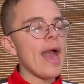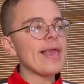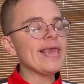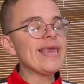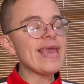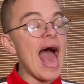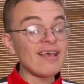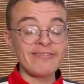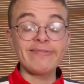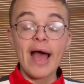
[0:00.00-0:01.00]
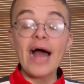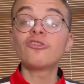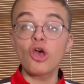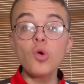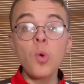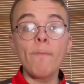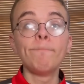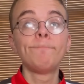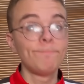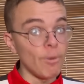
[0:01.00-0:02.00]
Yes, I do,
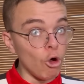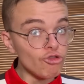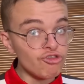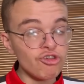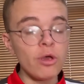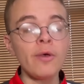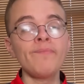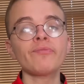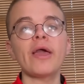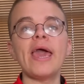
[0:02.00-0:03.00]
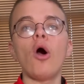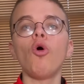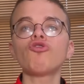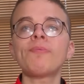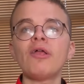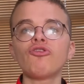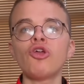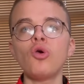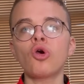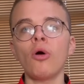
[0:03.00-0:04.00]
but it all depends on
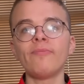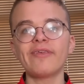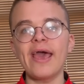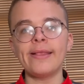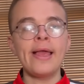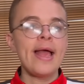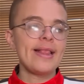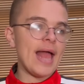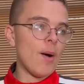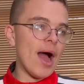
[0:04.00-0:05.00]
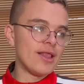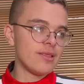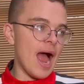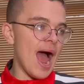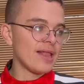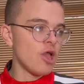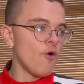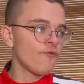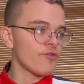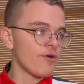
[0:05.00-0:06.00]
who comes in. Now, I, I know
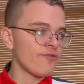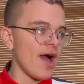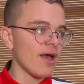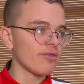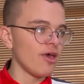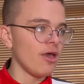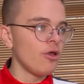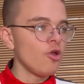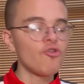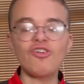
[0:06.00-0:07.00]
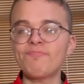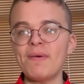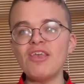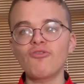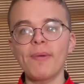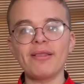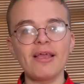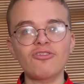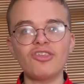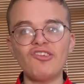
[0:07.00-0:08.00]
for a fact that Chris Beech will be
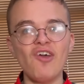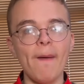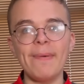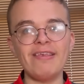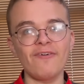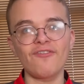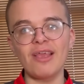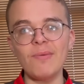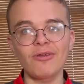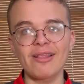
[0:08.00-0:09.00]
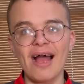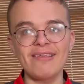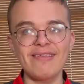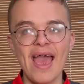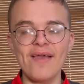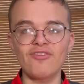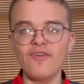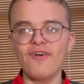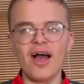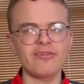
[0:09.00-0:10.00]
linked to the job. He's a Fleetwood lad. He's at AFC
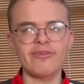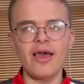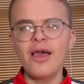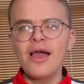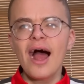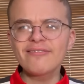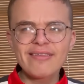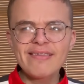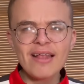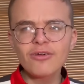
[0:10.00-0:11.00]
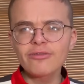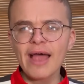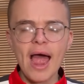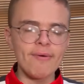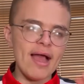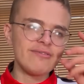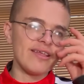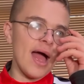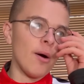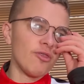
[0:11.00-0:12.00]
Fylde as a, as a technical director
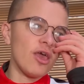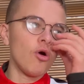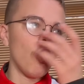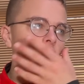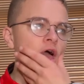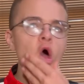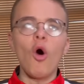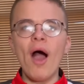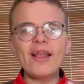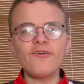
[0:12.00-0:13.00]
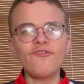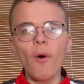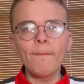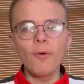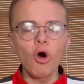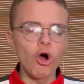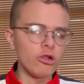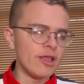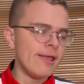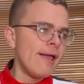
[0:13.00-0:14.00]
now, I think, or, or head of football.
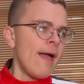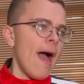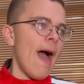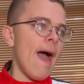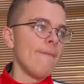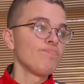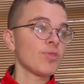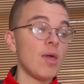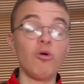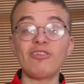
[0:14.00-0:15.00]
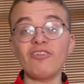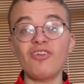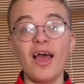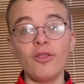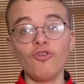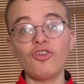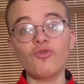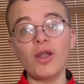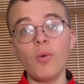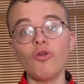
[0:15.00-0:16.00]
And um, he was actually at an under
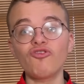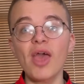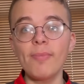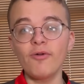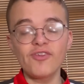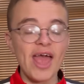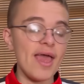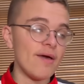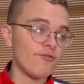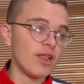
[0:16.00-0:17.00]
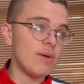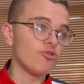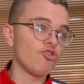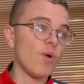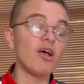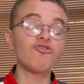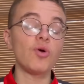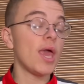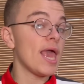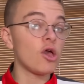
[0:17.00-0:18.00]
21s game the other day at Fleetwood as well. So
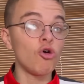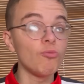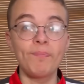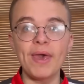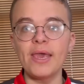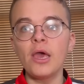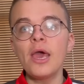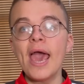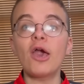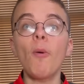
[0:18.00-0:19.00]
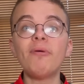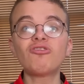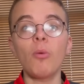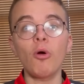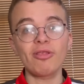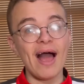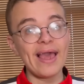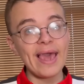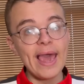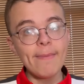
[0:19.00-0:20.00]
it could be it could be someone
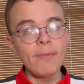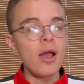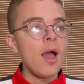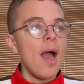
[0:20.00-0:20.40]
like him.